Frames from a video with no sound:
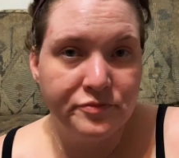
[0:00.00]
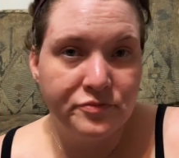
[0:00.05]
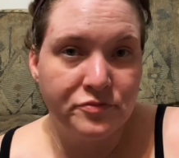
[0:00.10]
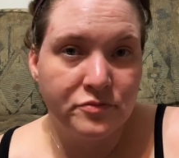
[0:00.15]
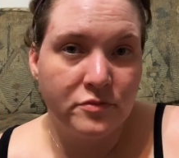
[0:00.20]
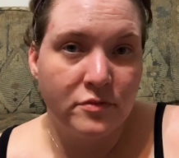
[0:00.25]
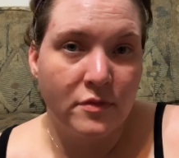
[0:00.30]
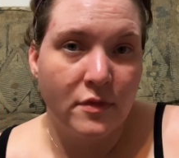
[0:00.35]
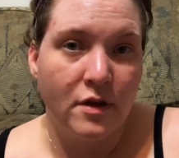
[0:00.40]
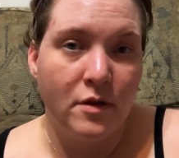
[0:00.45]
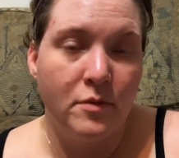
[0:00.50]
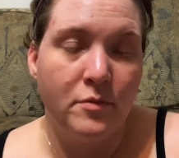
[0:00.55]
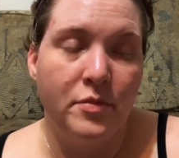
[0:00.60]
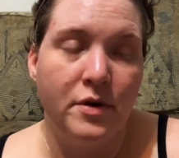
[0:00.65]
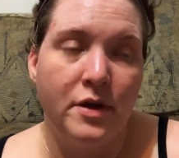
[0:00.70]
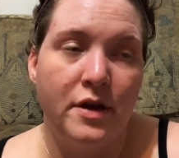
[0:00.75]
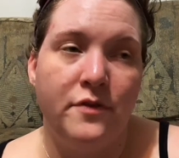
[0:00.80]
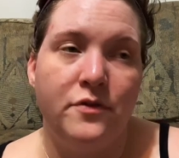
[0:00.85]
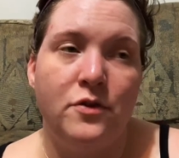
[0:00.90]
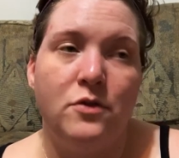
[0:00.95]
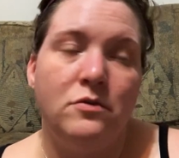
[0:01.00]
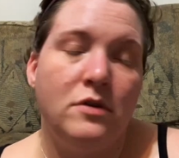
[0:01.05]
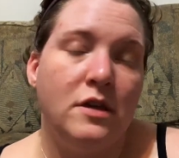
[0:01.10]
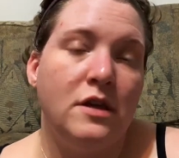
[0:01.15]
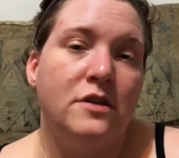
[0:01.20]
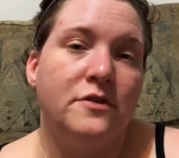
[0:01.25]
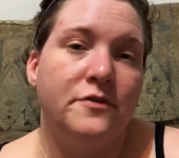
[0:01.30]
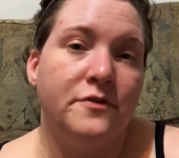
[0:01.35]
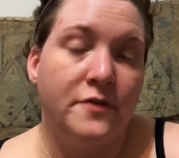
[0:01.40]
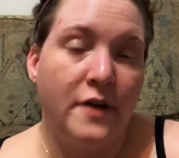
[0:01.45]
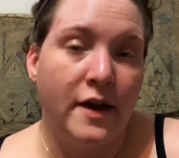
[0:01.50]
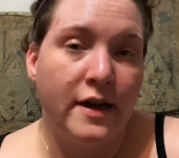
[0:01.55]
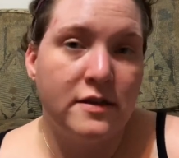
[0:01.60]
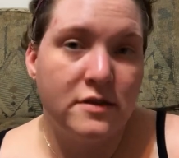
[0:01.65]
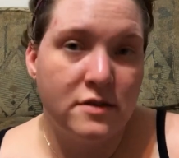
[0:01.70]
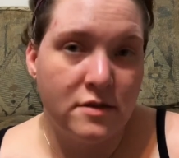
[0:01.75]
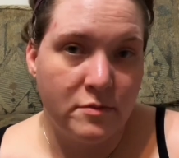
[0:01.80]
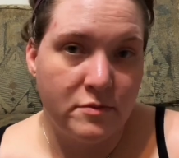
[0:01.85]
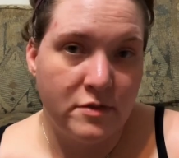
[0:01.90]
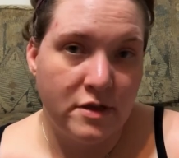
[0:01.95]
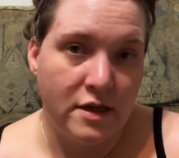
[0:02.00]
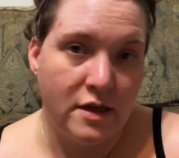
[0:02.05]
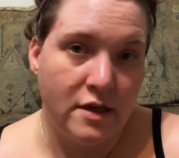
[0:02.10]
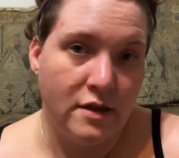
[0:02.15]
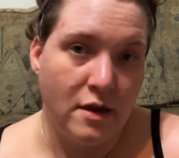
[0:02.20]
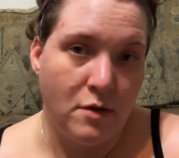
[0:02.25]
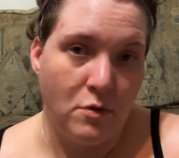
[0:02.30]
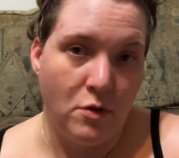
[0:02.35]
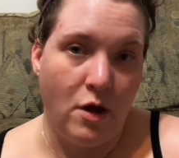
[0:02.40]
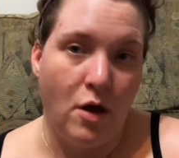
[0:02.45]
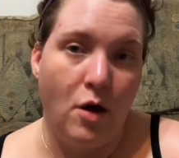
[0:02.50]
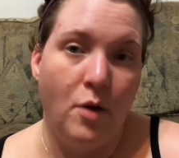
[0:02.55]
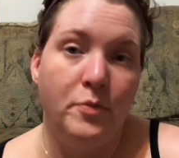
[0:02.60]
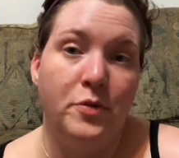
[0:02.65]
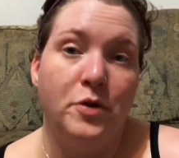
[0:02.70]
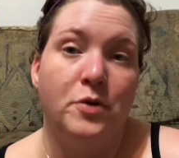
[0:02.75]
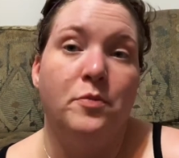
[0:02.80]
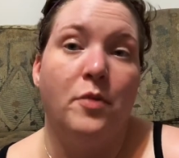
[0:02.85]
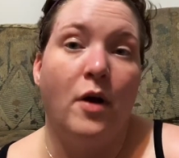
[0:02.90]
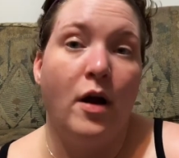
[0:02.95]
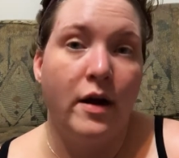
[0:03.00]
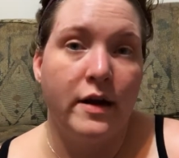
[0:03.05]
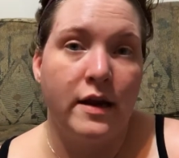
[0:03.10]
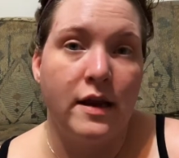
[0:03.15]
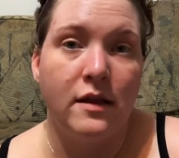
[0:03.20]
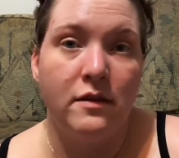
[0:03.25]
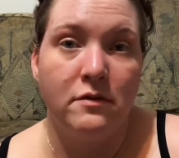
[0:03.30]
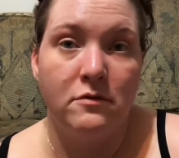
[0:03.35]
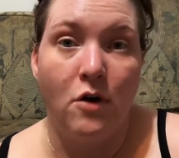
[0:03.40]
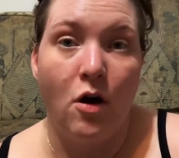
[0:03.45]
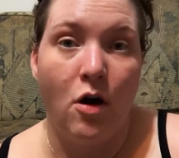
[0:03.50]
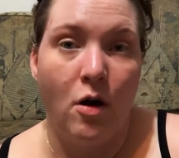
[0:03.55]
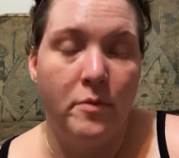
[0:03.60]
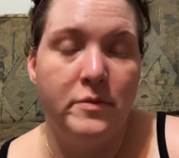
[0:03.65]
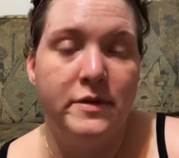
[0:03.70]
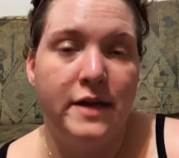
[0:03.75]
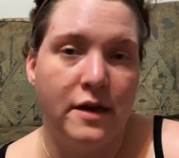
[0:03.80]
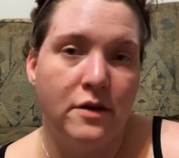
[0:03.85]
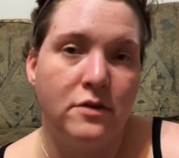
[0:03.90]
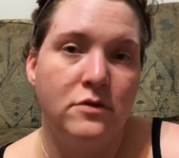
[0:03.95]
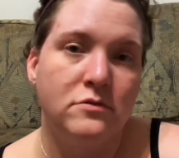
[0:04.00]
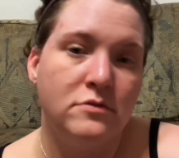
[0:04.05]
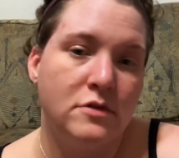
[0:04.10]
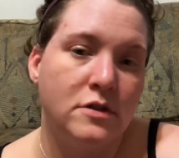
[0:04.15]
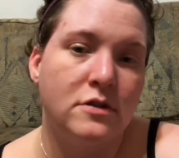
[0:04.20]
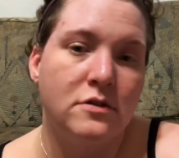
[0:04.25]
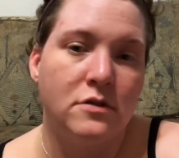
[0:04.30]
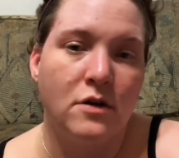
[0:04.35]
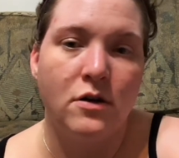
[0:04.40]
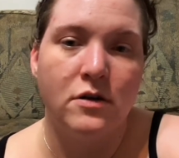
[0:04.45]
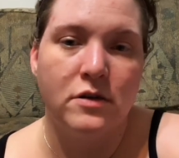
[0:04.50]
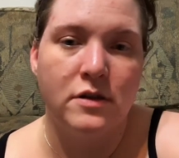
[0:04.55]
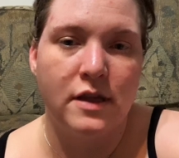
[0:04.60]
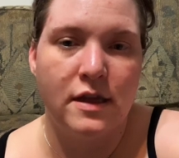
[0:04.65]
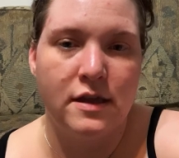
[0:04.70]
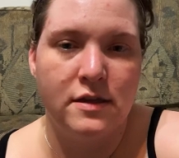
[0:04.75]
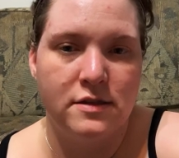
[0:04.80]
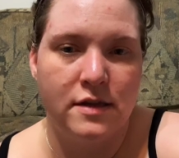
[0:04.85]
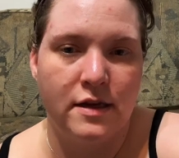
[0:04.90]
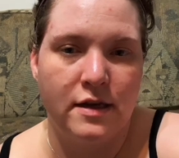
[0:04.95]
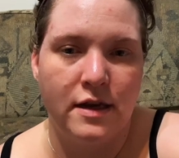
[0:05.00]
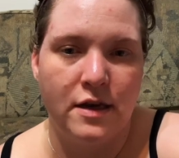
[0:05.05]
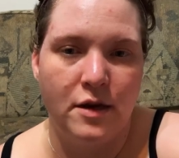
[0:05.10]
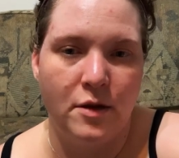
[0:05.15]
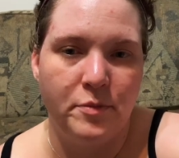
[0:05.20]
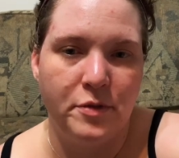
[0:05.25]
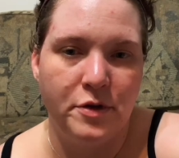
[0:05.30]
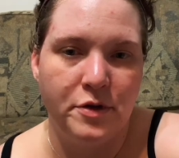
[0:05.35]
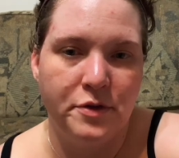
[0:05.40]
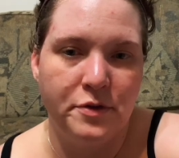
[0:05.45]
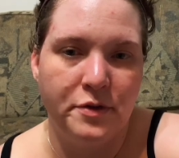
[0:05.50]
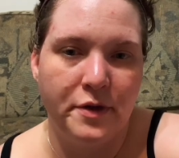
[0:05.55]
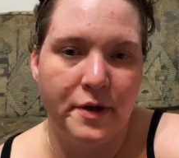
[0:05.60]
But if you need to find something that will help your body calm down, there are things that can help you do that.